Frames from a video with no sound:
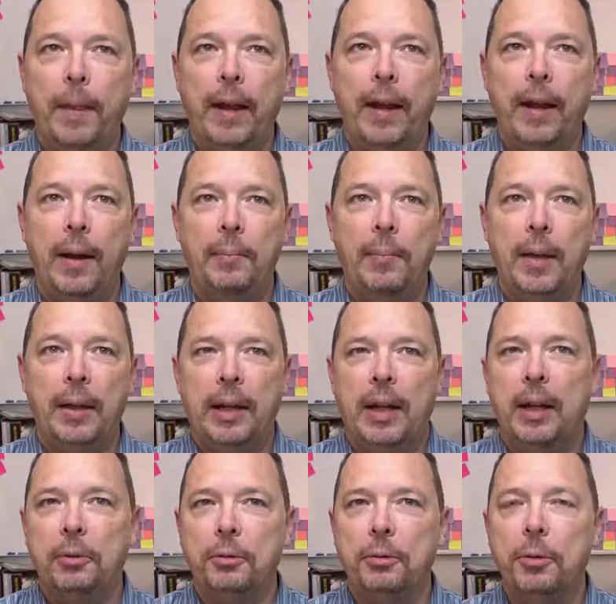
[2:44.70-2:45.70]

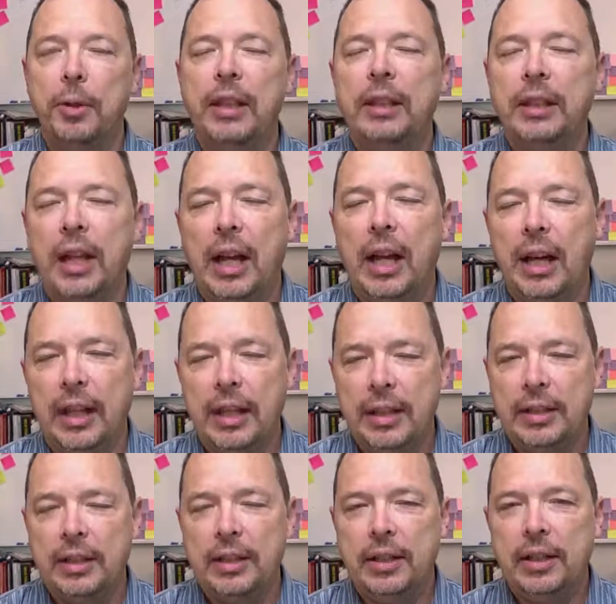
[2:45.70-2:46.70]
I
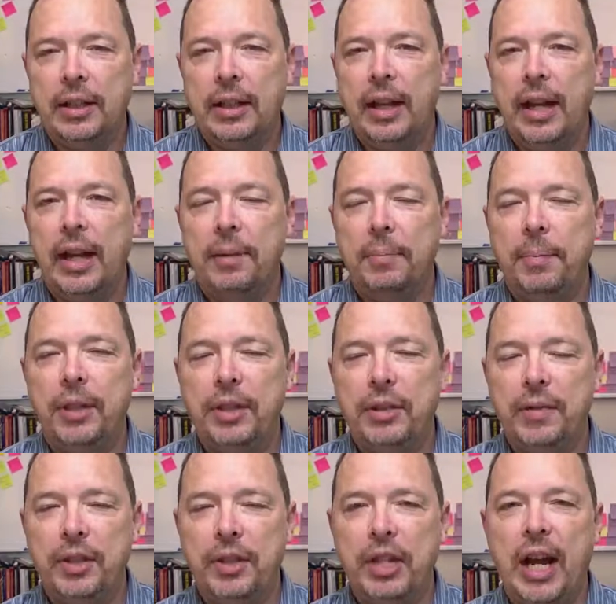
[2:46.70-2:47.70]
realized how much
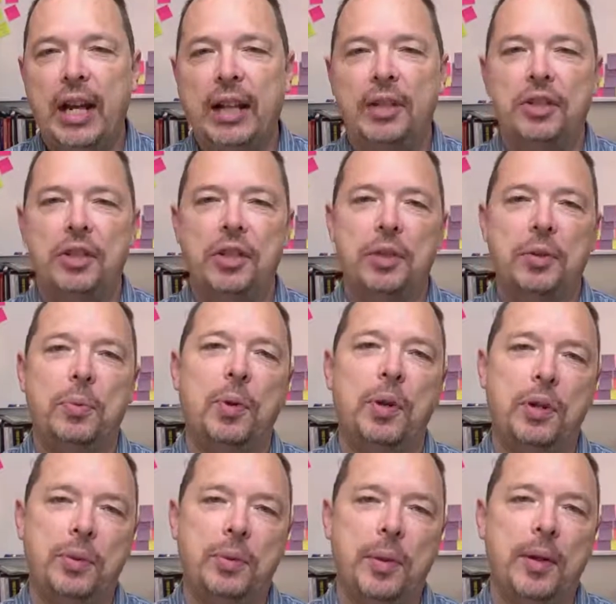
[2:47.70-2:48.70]
of a challenge this
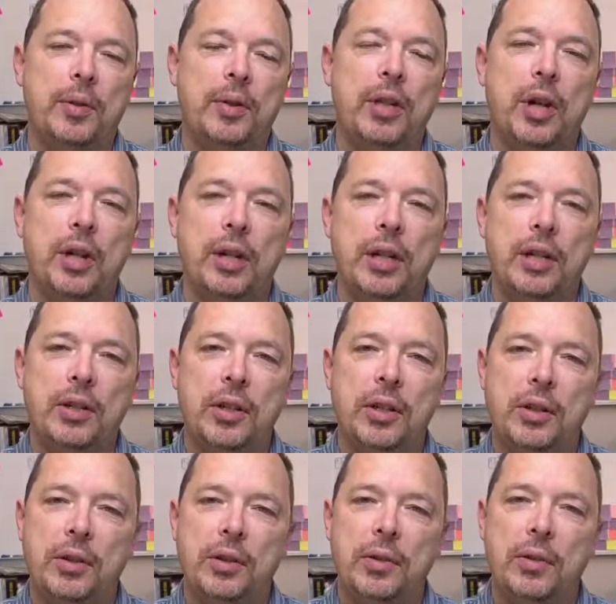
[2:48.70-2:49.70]
was when I was talking
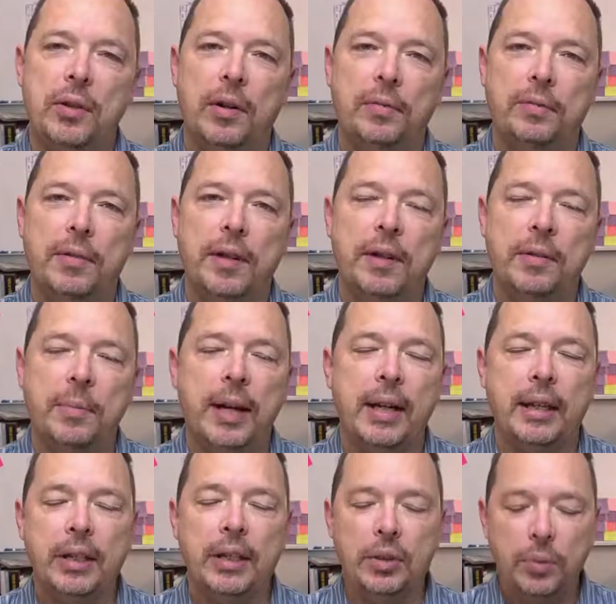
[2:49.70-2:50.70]
to a friend of
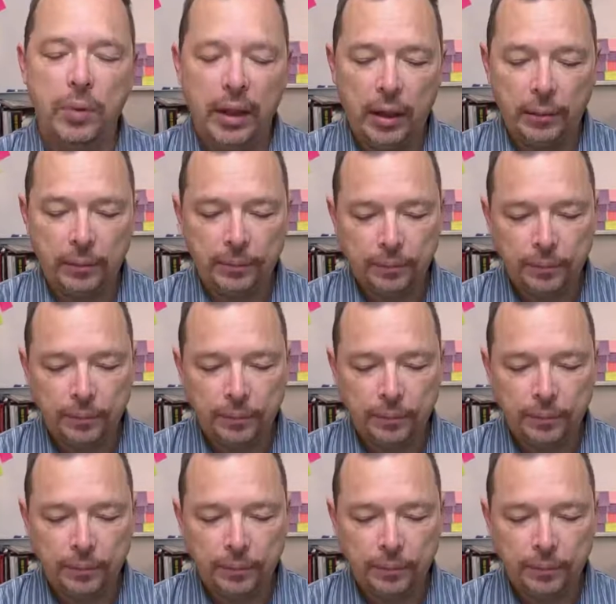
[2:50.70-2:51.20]
mine this week.